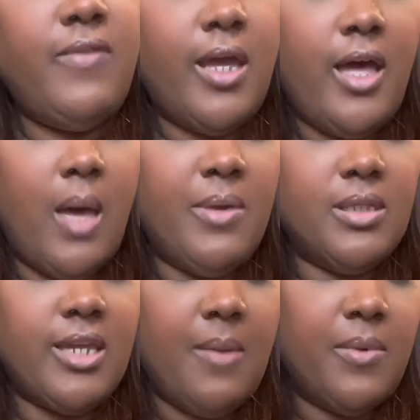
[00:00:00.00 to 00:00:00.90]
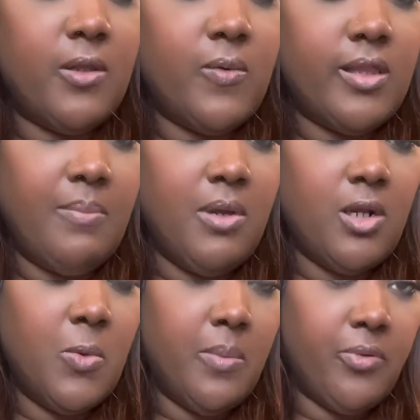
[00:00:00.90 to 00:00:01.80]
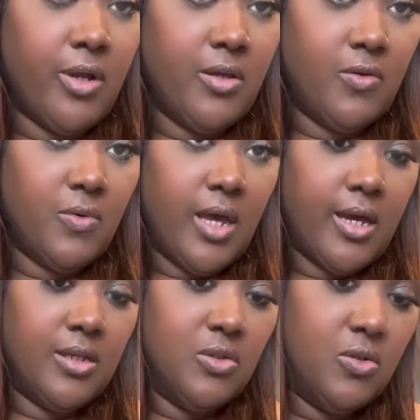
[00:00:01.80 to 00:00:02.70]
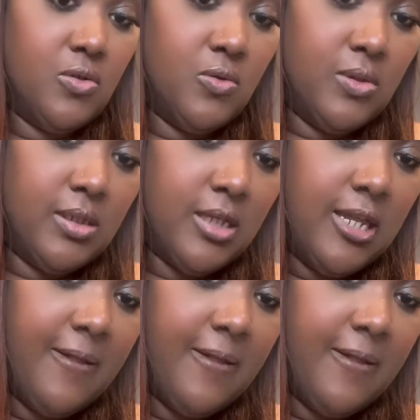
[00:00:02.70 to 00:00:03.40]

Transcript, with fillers: that comment down below and let me know what brand you guys used